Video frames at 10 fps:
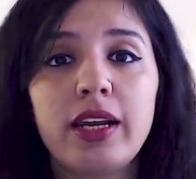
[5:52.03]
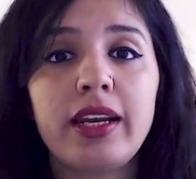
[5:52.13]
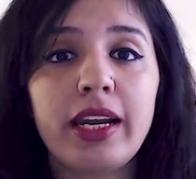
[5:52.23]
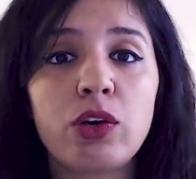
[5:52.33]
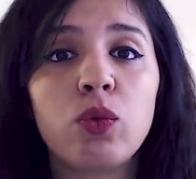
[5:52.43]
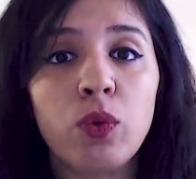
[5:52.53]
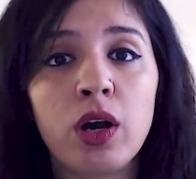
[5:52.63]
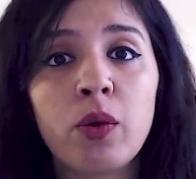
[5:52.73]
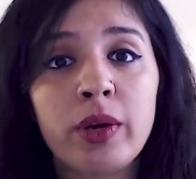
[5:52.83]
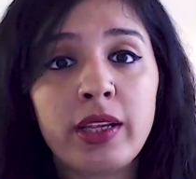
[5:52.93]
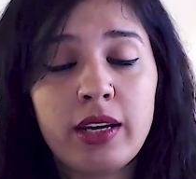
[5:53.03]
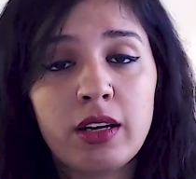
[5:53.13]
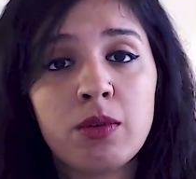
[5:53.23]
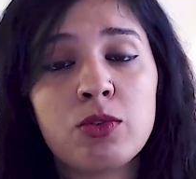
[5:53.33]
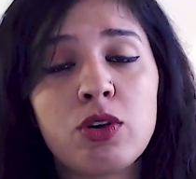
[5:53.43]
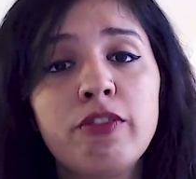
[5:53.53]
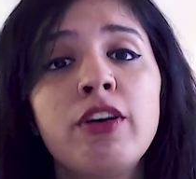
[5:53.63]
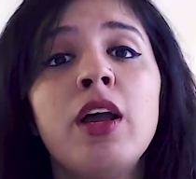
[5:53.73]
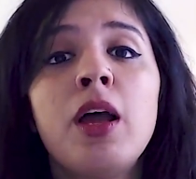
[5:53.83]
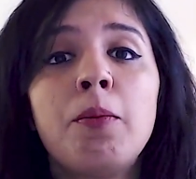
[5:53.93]
need to work with in terms of
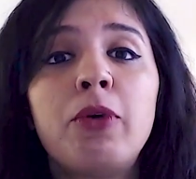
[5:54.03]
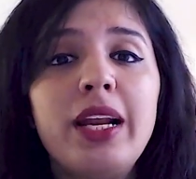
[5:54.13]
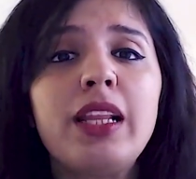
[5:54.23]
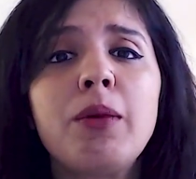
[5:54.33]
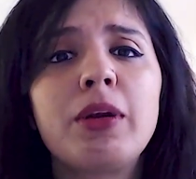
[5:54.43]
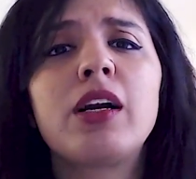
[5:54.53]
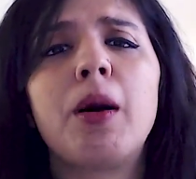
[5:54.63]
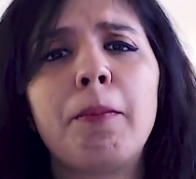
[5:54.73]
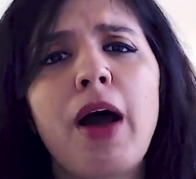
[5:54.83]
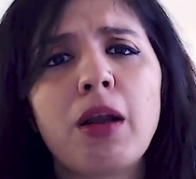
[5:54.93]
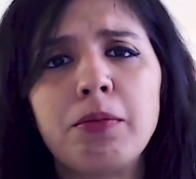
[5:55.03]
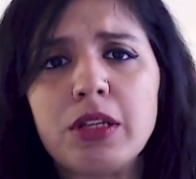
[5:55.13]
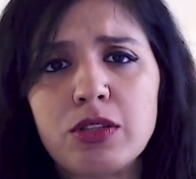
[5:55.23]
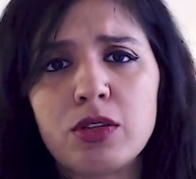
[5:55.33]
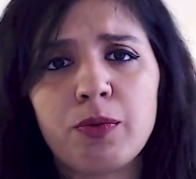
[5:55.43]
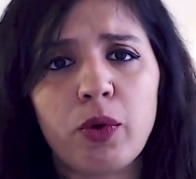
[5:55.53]
putting them in compartments,